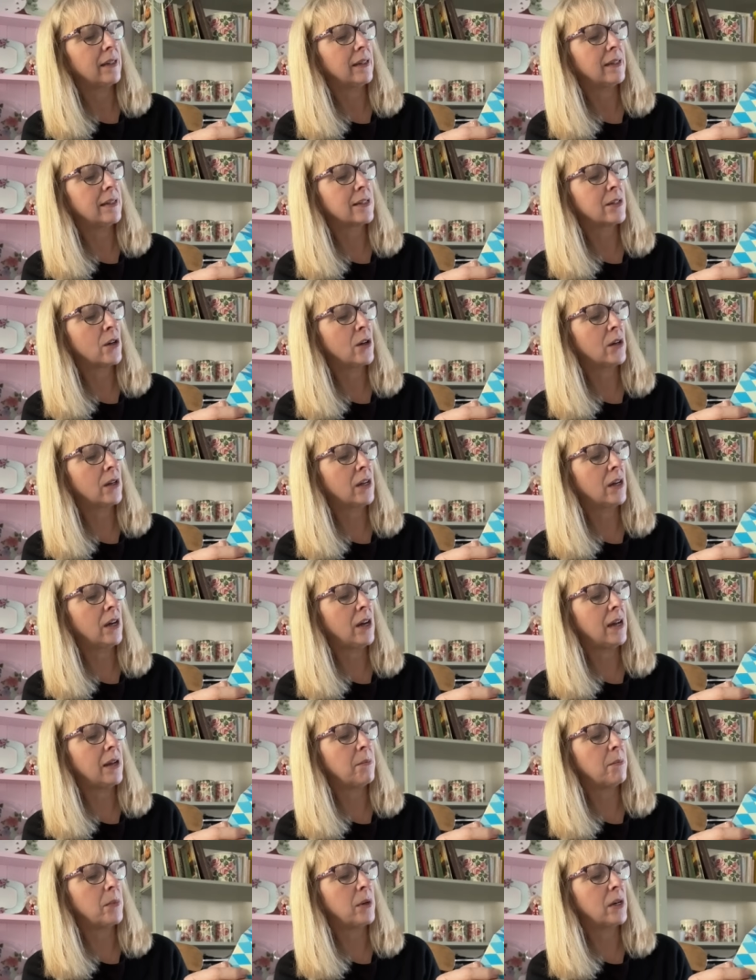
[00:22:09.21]
It's got a
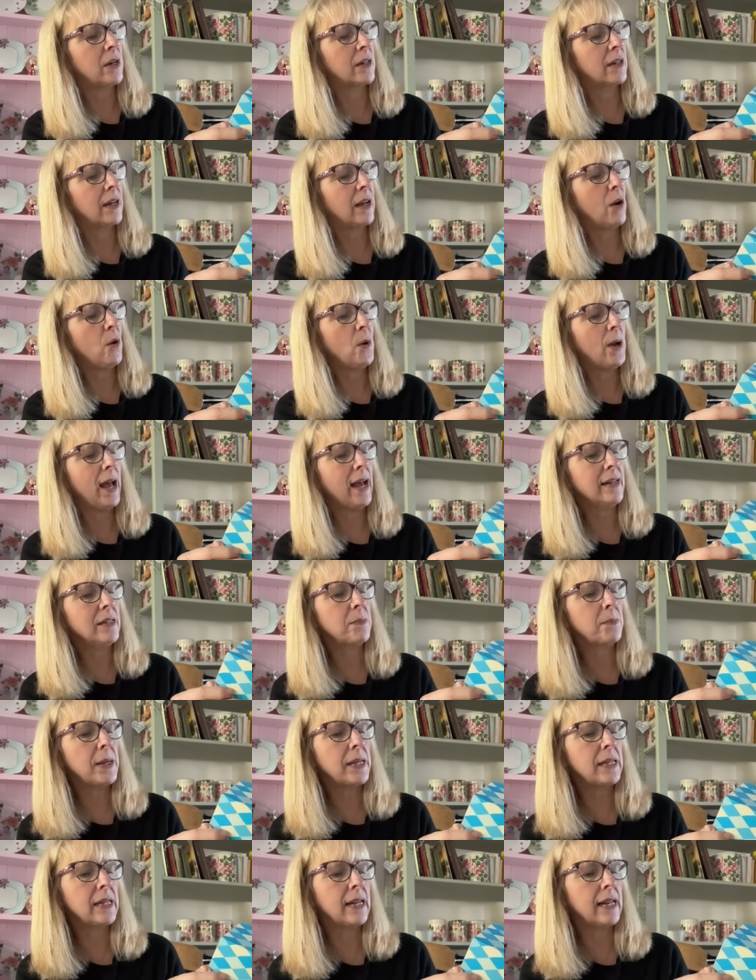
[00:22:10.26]
kite mark. Oh,
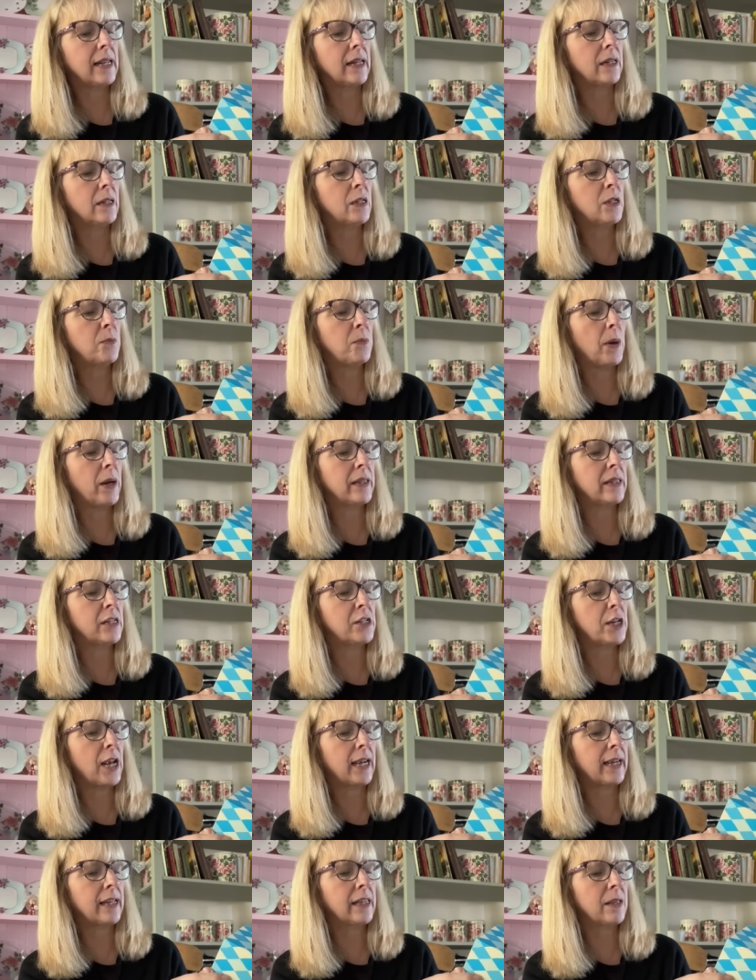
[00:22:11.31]
handmade in England by the
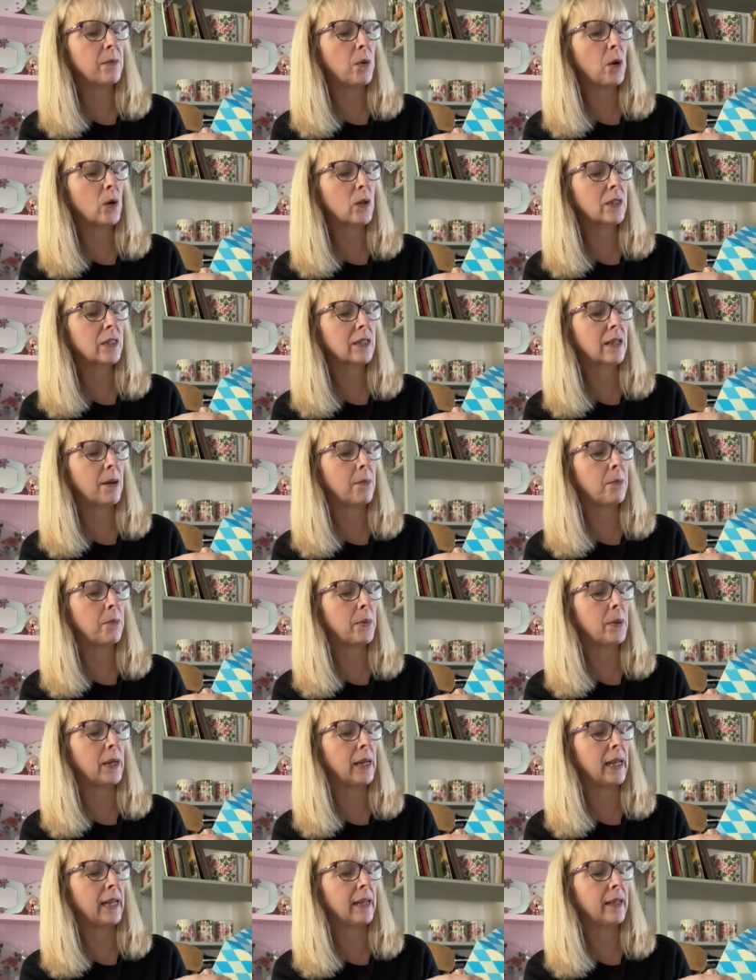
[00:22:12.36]
Jack-in-the-Box
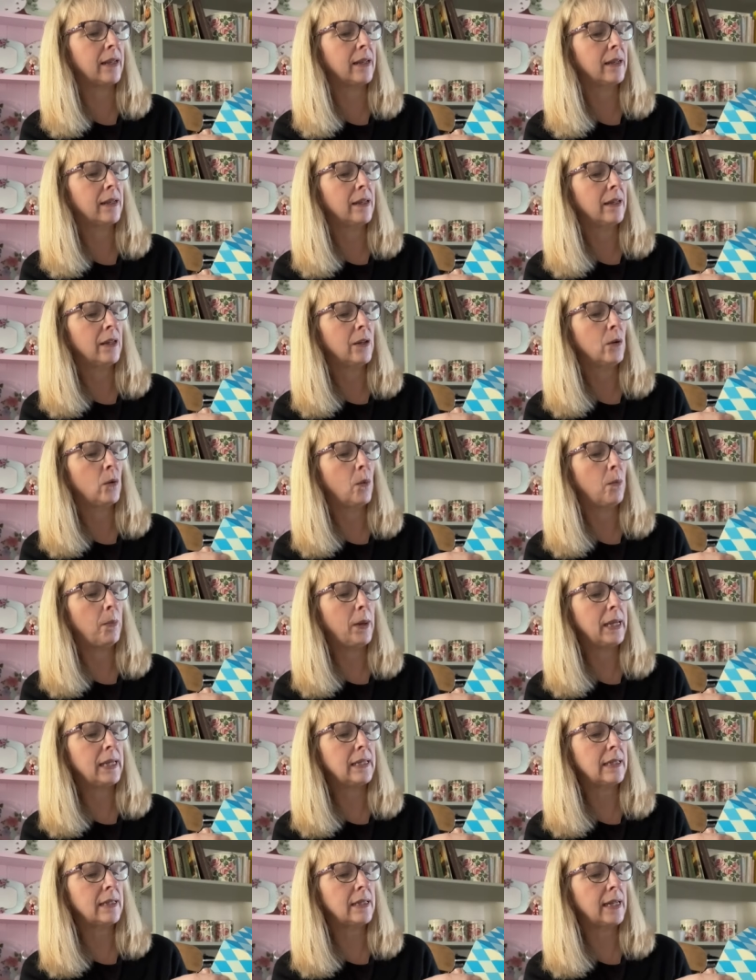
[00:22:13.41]
Company, who are
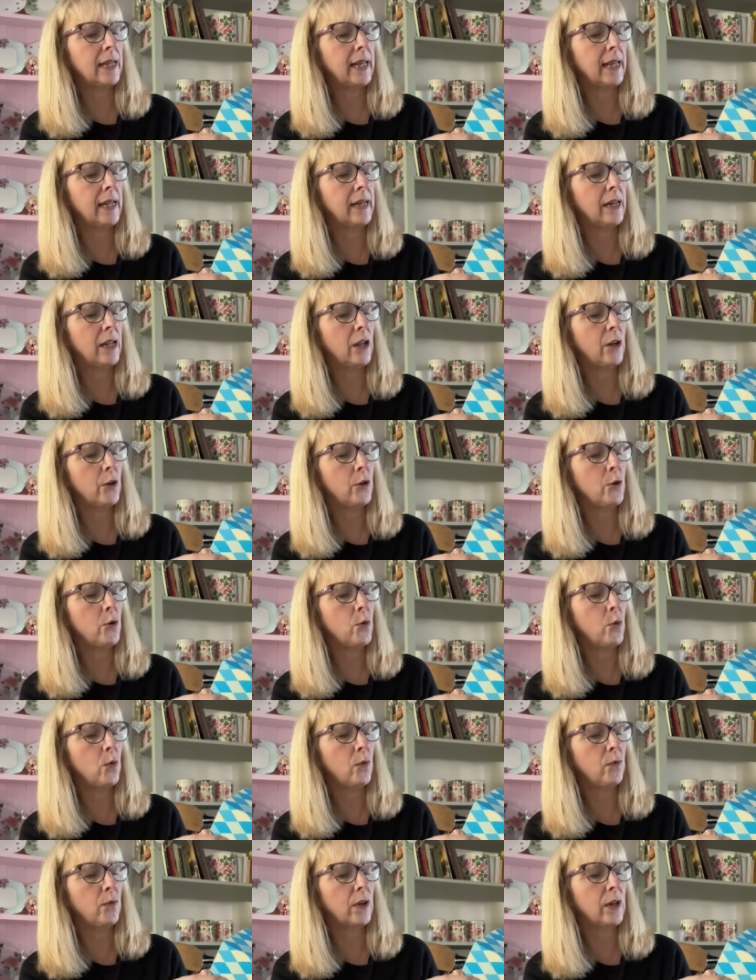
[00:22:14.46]
based in
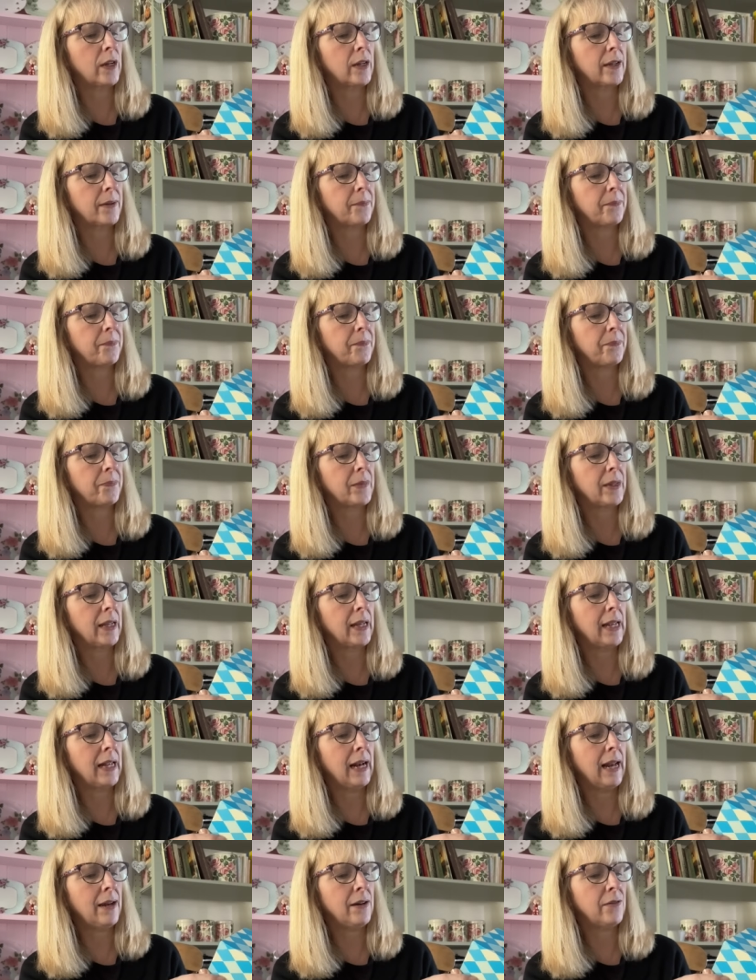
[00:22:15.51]
Norfolk, in
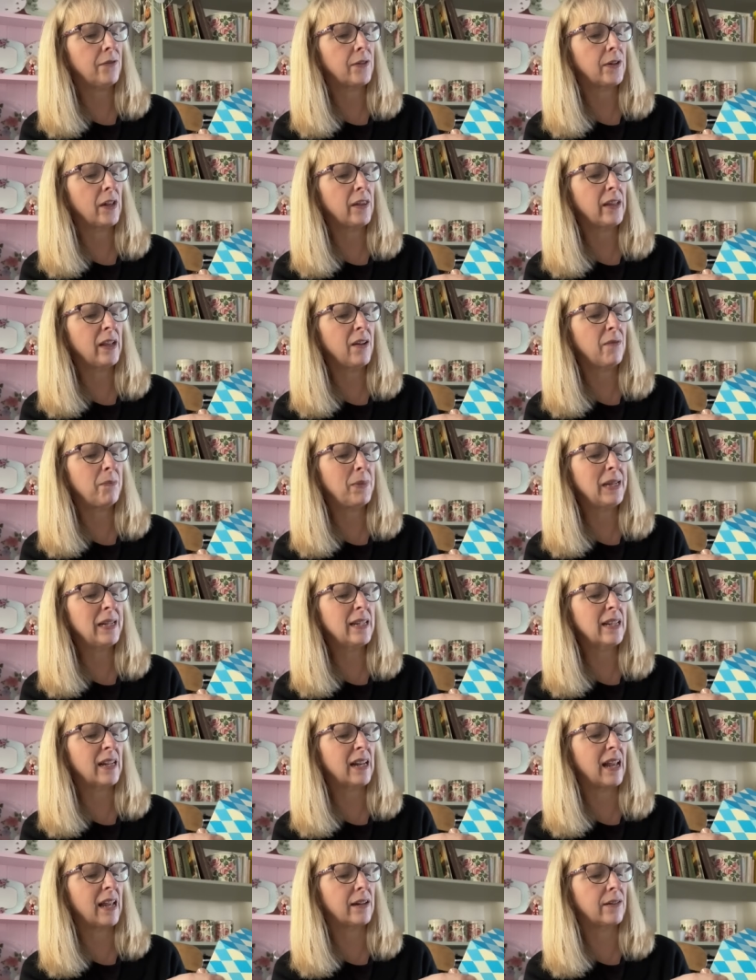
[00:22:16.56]
Glandford. I think I've been to
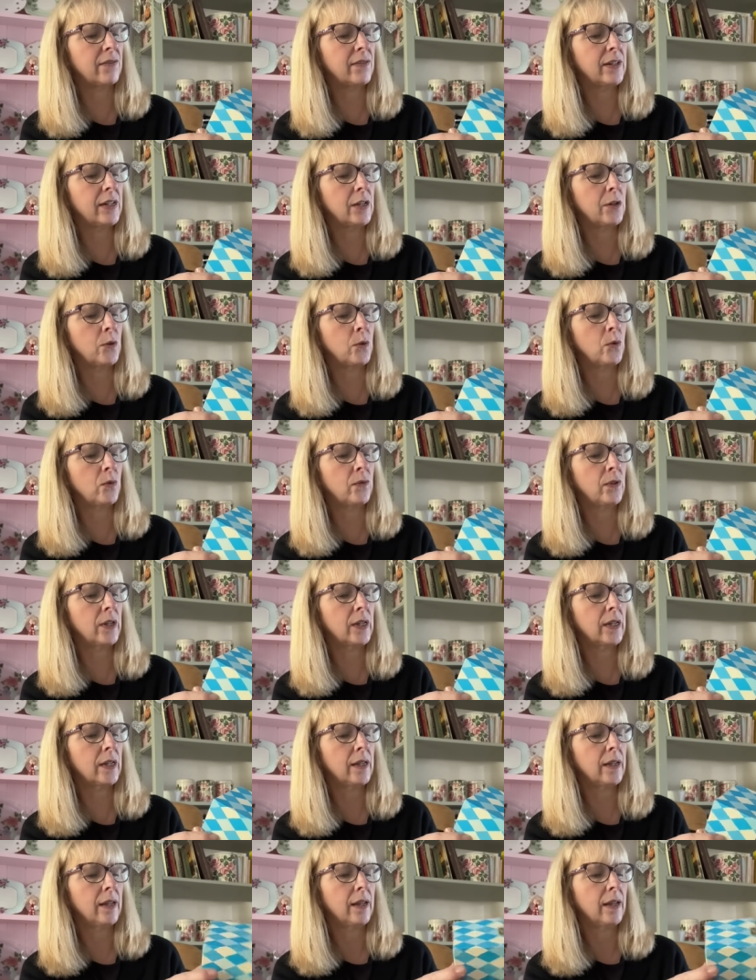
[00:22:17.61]
Glandford in Norfolk.